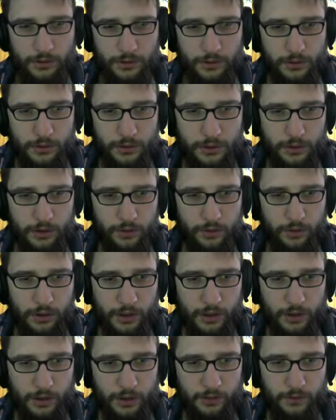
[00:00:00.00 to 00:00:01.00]
Okay, you
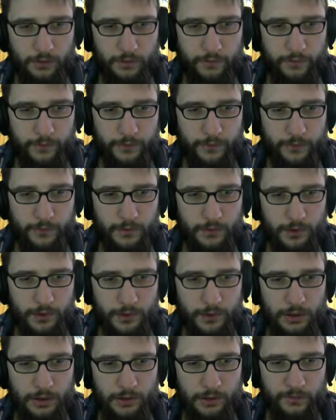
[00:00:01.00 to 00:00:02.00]
have a
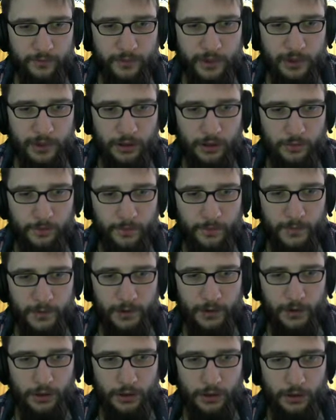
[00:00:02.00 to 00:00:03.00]
lot of money.
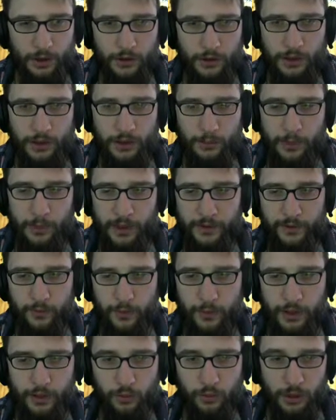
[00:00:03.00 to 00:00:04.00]
Here, take my three
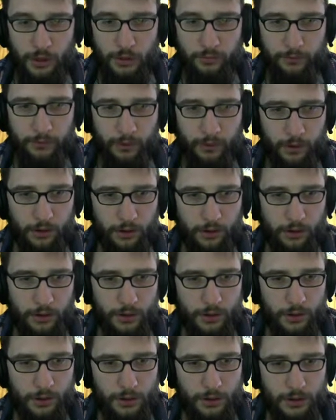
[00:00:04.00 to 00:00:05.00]
grief.
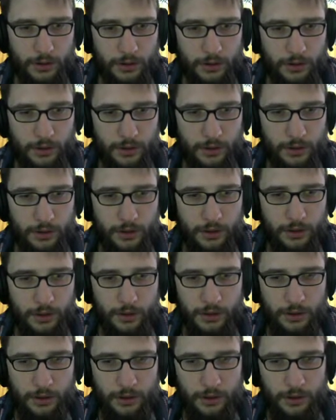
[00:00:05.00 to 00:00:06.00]

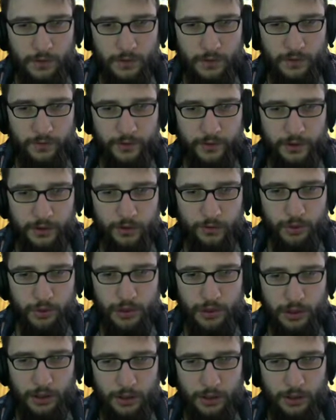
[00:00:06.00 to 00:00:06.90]
And the vintage brandy.